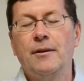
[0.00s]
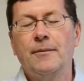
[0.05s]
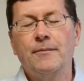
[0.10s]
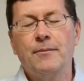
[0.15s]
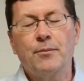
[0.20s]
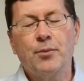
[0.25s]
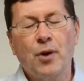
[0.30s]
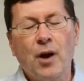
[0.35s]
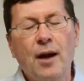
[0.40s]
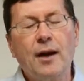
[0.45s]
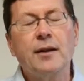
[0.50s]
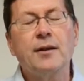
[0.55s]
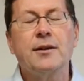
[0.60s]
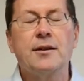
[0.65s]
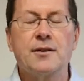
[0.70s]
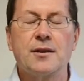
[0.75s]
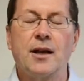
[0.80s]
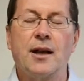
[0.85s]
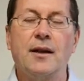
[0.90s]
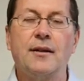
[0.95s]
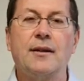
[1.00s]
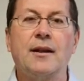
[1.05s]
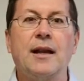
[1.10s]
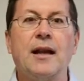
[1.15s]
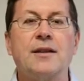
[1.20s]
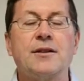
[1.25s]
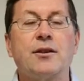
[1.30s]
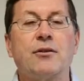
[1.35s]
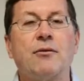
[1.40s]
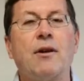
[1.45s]
product design that
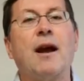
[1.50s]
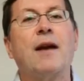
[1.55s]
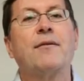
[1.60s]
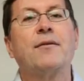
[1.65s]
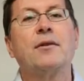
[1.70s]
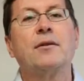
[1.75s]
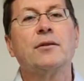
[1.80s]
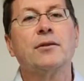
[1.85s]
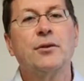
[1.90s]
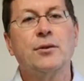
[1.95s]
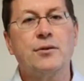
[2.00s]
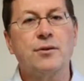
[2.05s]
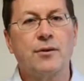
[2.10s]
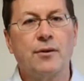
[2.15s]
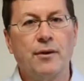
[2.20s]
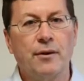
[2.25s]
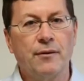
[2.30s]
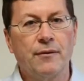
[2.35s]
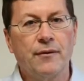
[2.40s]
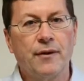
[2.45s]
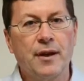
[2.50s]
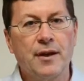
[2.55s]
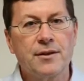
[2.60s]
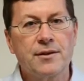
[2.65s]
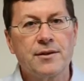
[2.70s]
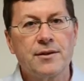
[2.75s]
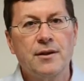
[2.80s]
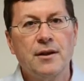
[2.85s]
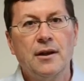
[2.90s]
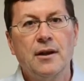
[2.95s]
has a graphical user
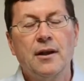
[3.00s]
interface,